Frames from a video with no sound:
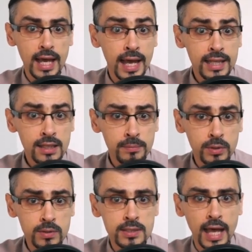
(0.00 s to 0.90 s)
and the
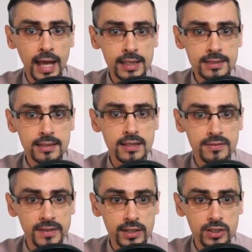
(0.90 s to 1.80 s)
books Alice's
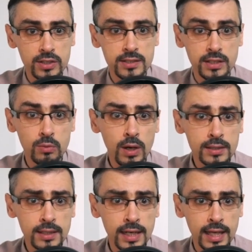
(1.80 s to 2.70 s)
Adventures in
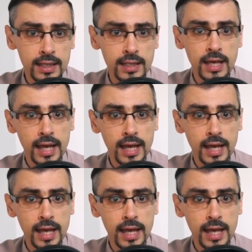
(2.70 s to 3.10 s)
Wonderland